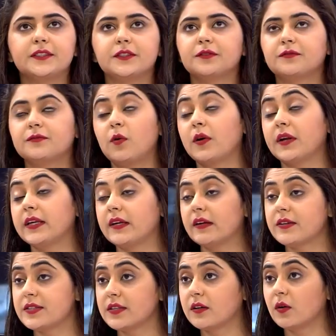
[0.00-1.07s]
to 40
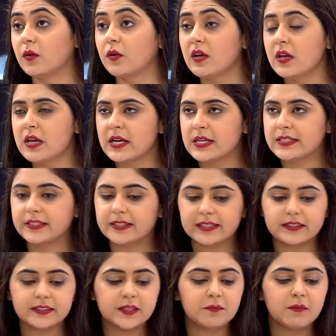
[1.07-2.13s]
years ago, do you think
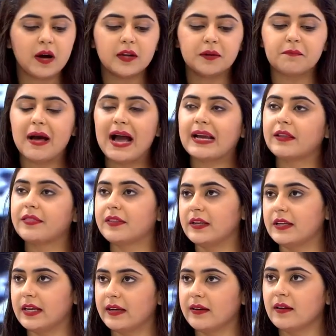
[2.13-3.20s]
the demand back in the
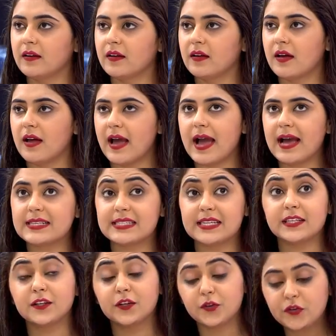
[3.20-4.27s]
day has
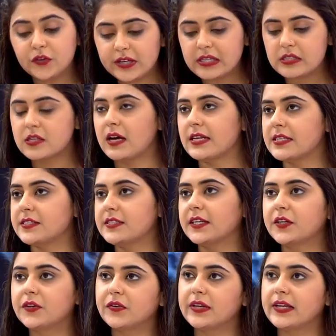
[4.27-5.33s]
increased, has it
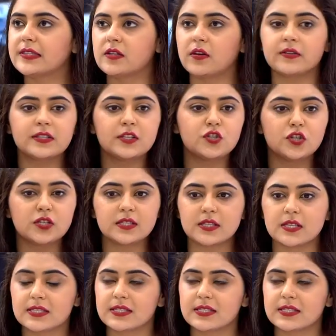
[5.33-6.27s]
decreased, or is it just the